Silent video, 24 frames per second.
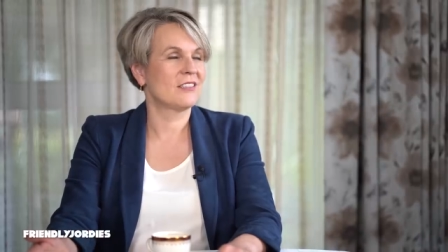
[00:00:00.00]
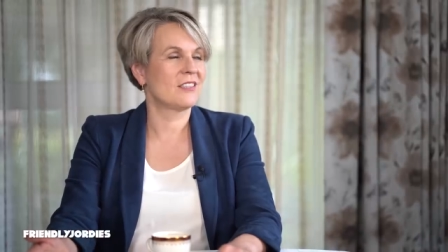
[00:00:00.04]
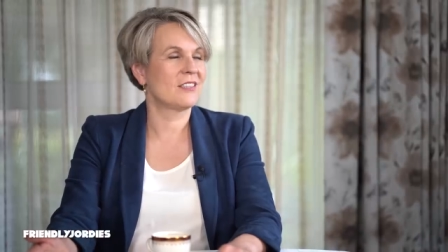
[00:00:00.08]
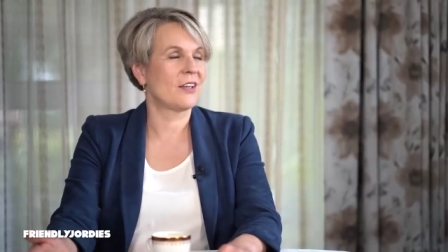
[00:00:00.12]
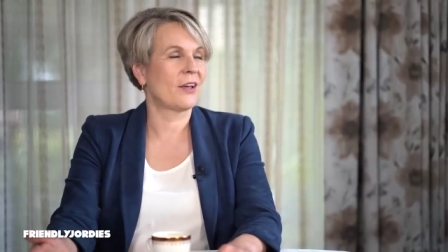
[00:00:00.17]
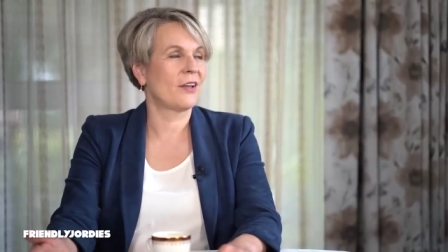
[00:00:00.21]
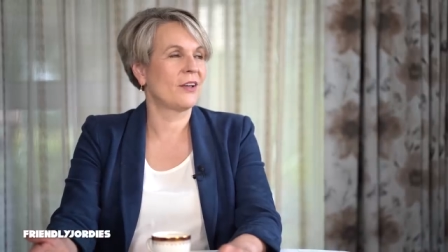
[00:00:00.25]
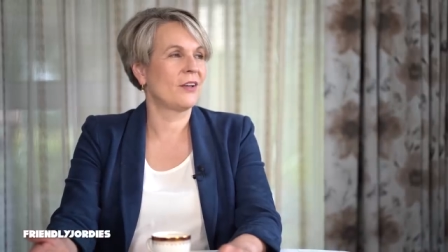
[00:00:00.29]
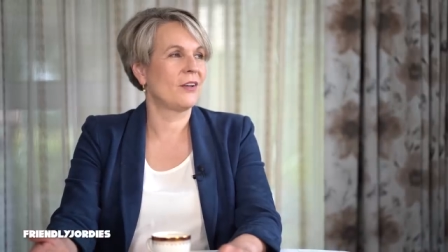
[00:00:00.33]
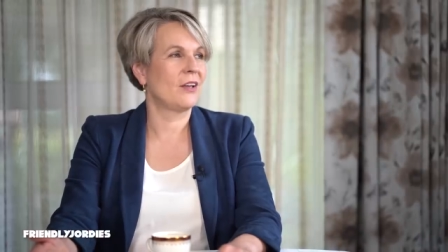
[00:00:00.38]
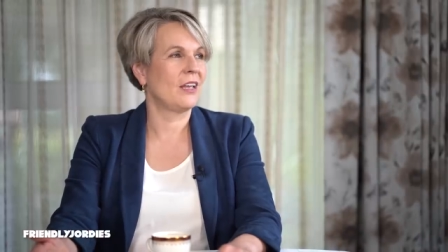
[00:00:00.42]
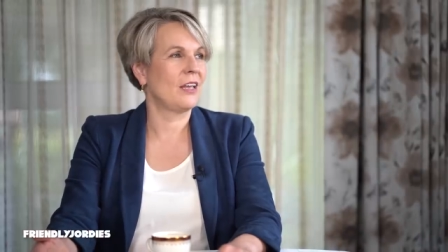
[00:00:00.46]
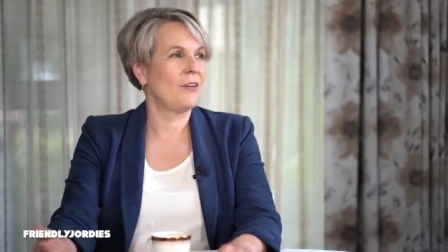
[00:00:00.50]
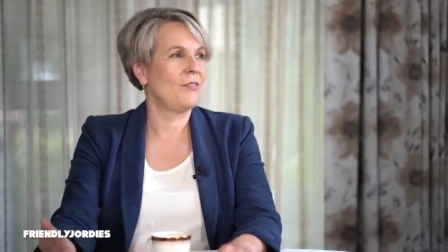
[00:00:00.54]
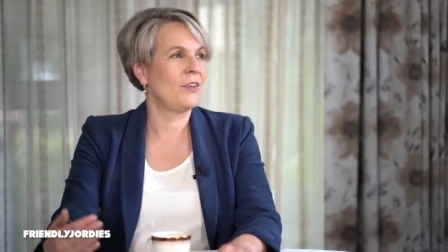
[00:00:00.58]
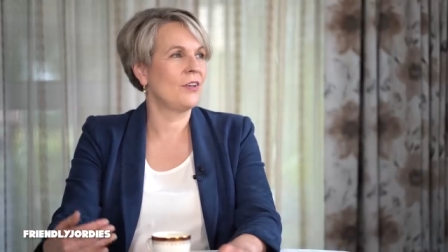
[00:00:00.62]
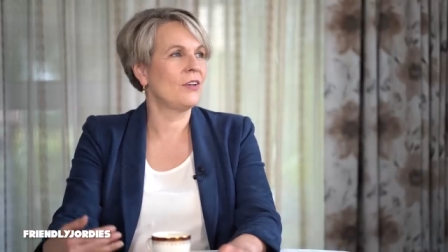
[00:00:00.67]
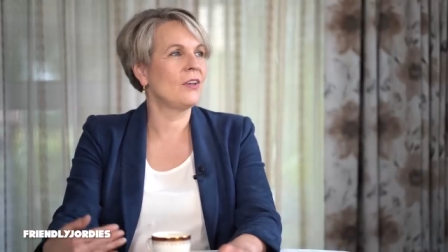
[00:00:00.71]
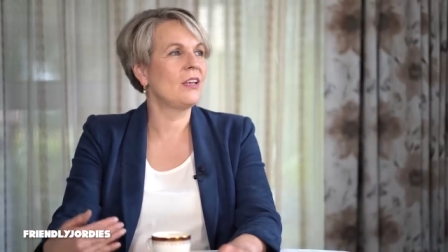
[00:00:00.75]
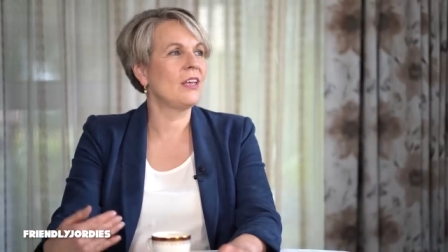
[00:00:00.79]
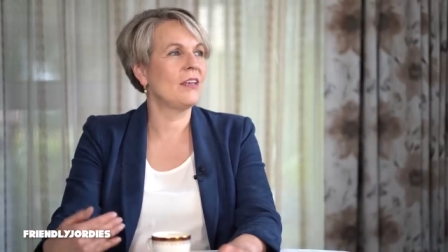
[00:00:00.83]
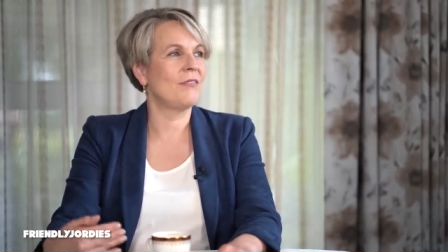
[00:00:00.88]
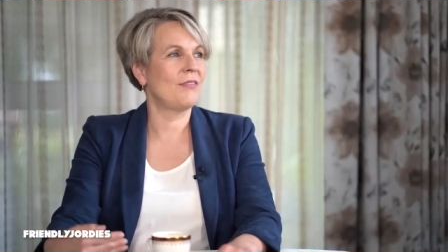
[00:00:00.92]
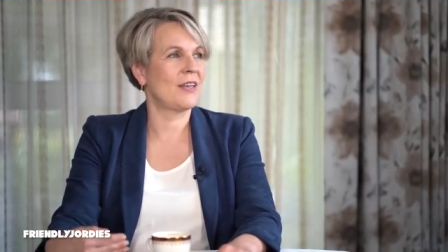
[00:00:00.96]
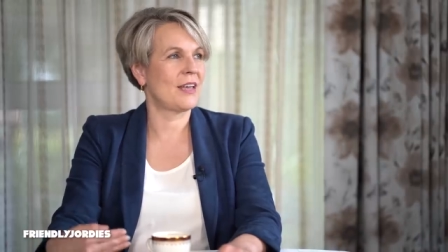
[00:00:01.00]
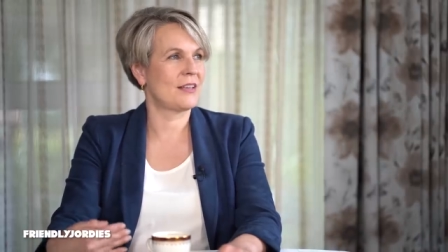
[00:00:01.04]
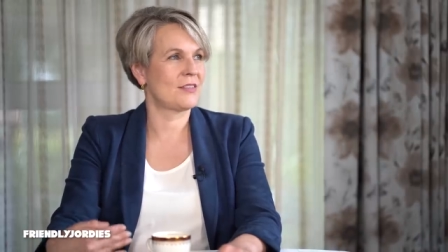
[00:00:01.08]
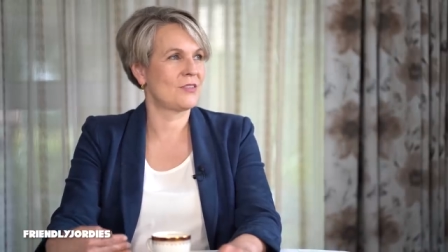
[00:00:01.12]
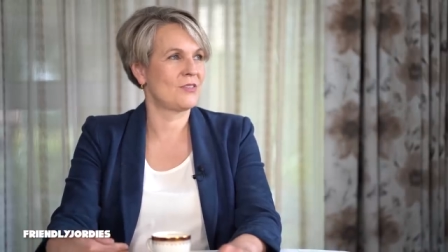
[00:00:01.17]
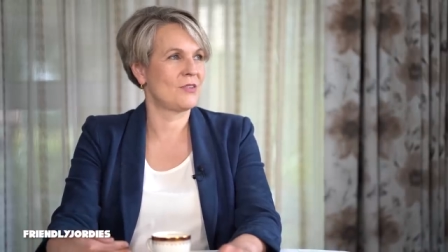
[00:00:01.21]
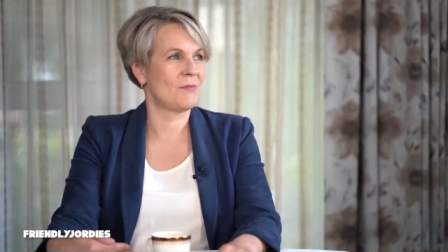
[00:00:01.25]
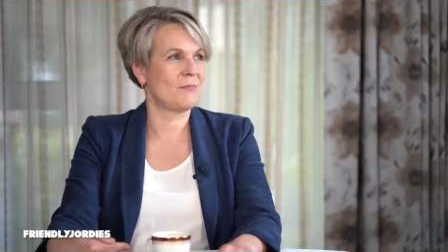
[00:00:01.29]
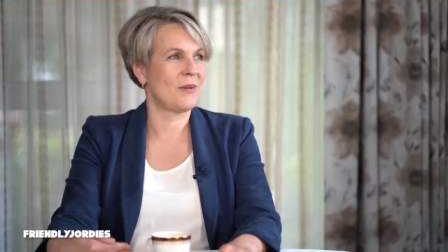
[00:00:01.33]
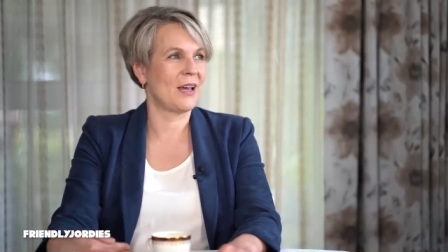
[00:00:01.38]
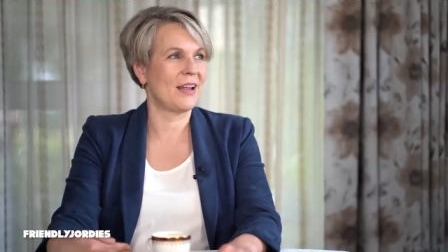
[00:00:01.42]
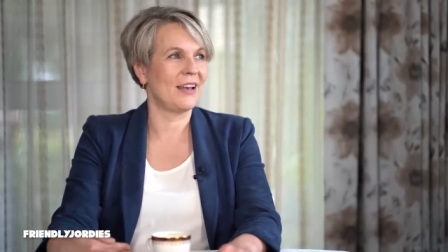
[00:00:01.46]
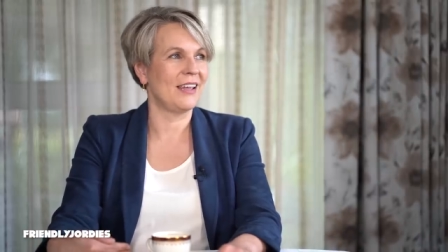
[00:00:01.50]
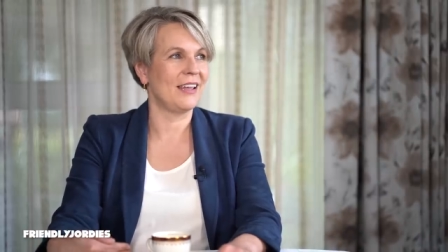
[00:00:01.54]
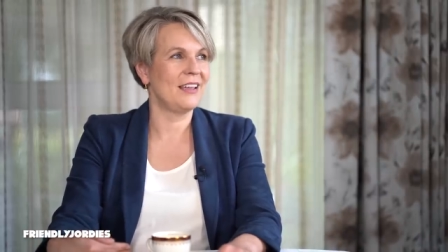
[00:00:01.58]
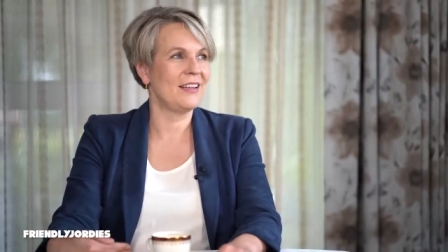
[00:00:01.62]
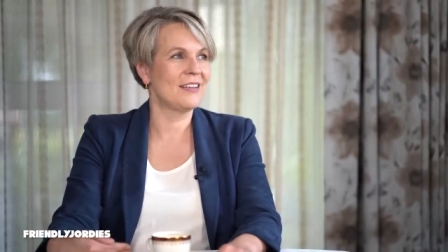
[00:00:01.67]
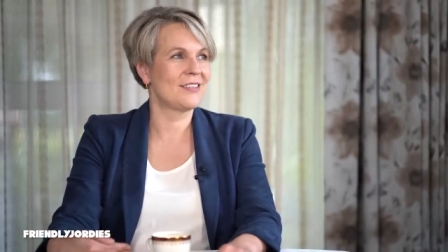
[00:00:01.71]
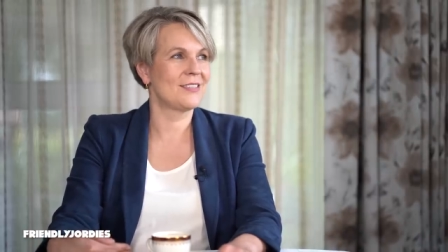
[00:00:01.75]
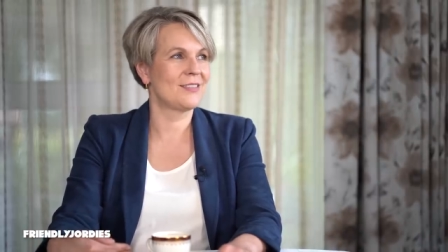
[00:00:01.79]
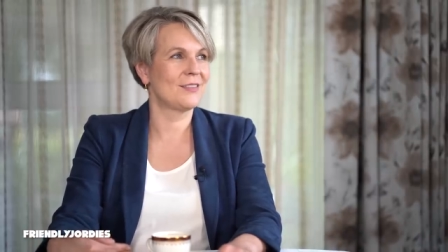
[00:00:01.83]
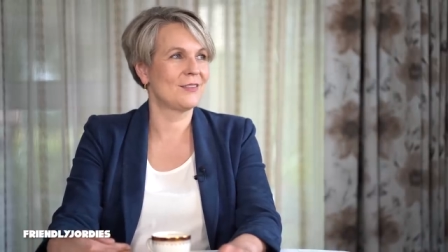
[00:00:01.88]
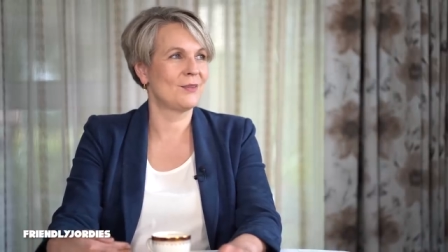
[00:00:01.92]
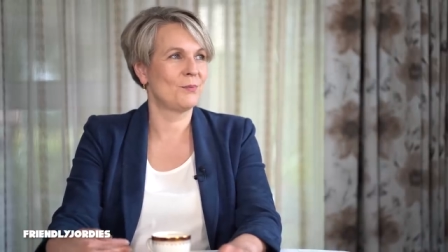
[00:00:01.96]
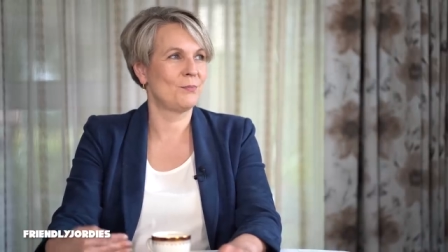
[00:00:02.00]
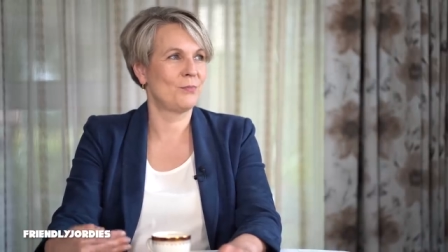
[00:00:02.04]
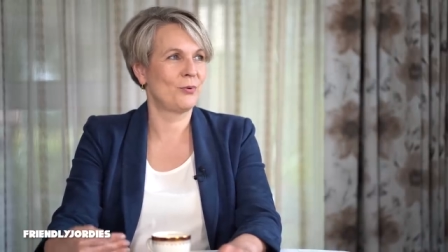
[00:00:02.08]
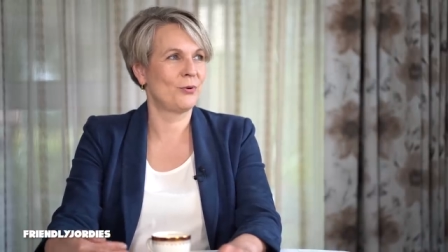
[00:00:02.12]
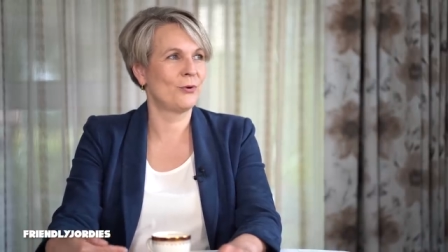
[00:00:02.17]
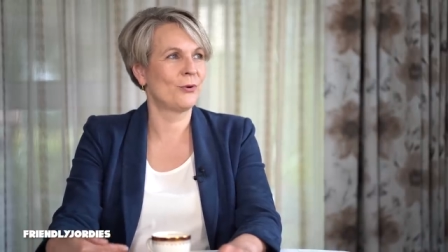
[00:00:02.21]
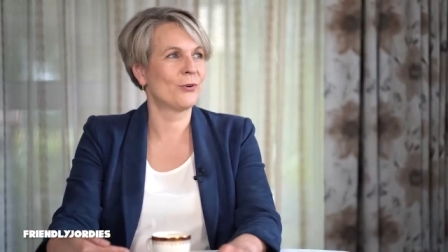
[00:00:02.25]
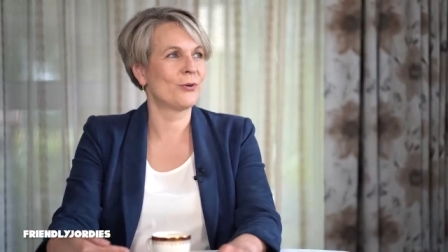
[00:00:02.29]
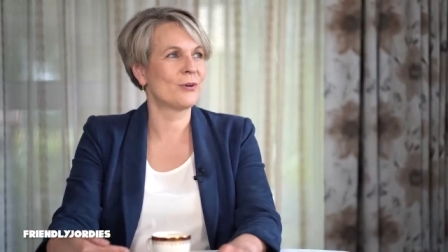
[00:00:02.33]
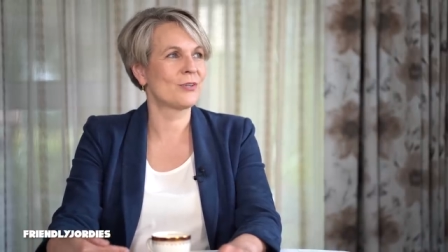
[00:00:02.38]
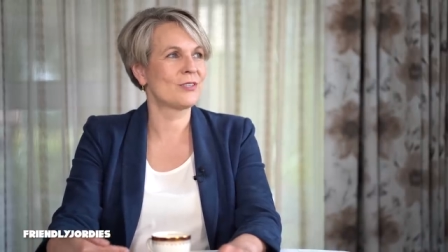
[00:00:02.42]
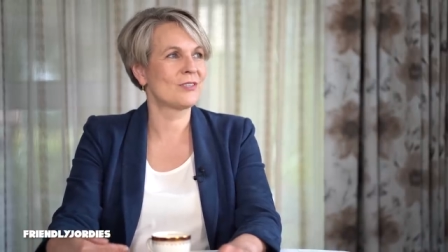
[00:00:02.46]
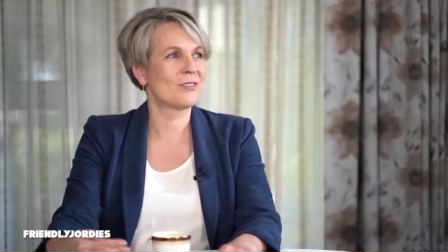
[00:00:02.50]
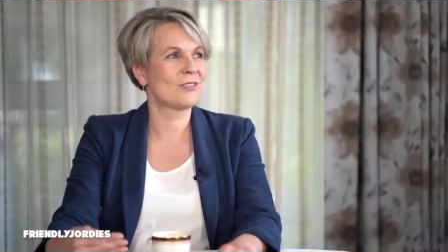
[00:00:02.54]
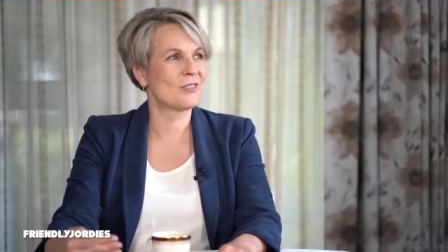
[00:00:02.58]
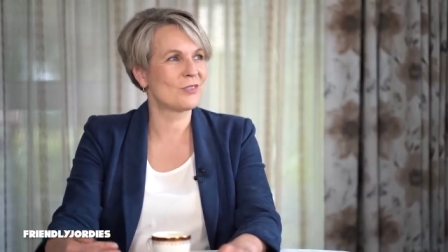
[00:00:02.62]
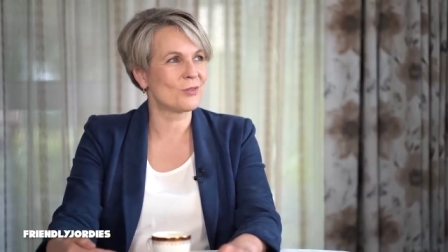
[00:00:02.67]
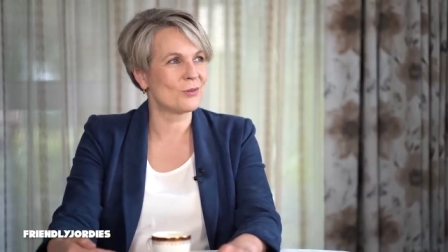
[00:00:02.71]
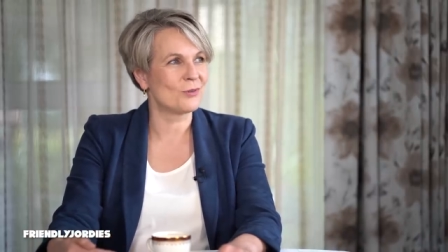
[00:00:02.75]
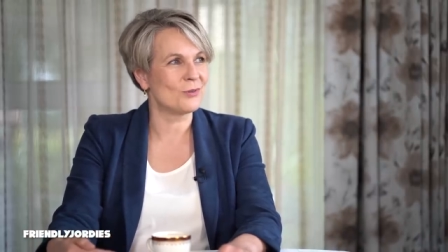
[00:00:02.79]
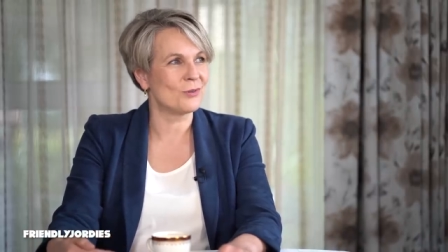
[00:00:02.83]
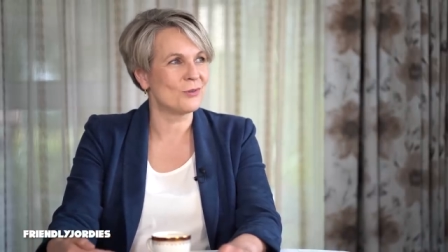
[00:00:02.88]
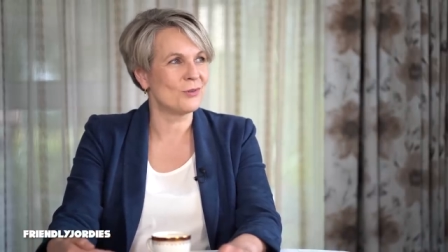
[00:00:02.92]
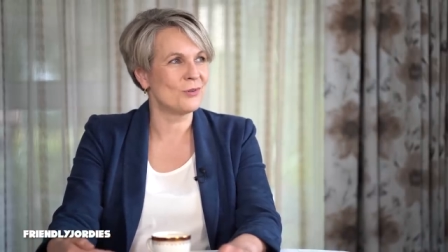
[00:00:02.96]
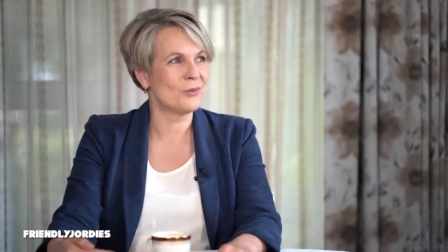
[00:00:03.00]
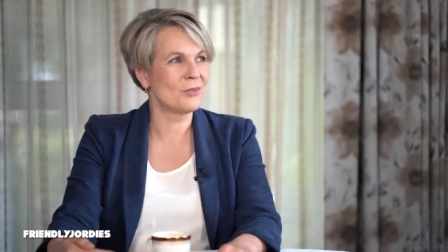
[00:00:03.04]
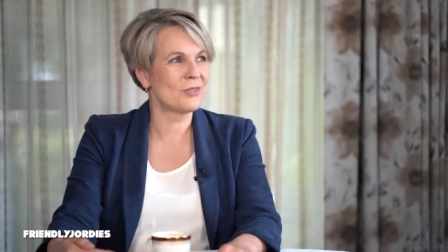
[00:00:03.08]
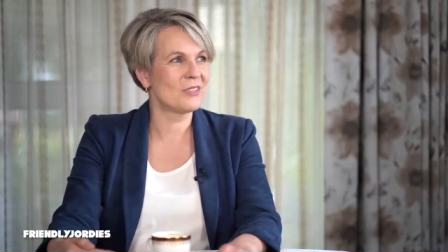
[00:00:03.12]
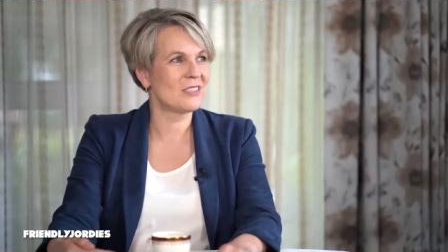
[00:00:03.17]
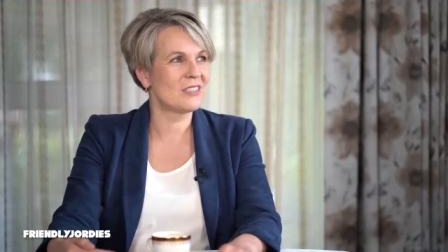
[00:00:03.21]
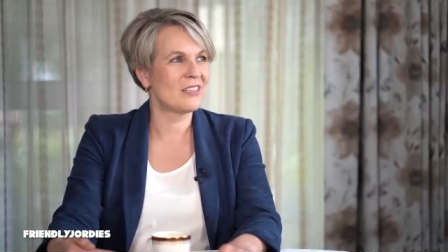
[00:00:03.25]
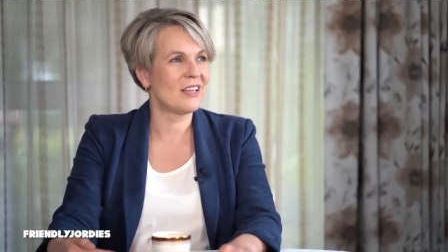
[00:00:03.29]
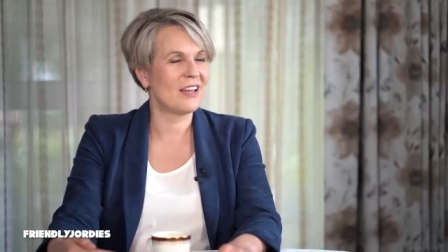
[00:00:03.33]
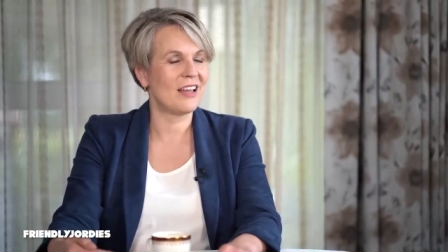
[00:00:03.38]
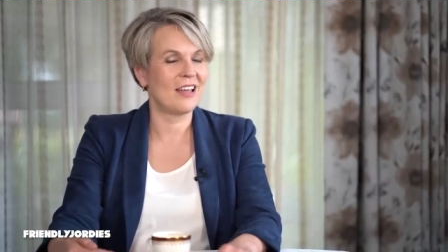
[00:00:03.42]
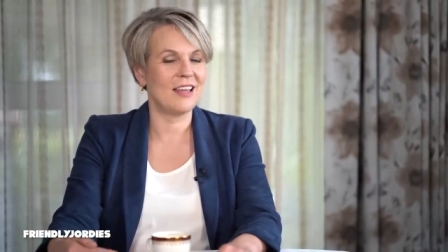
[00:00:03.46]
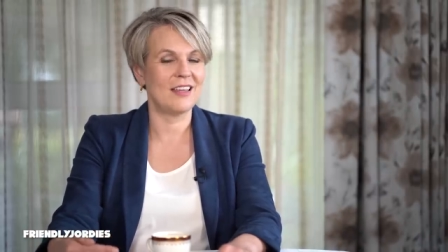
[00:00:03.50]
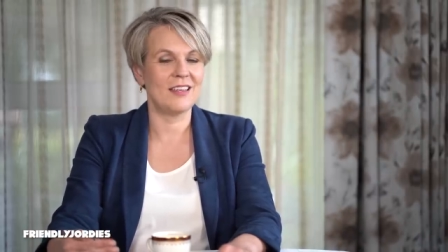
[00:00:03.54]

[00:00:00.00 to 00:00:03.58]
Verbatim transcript: So if you give extra money to the poorest schools,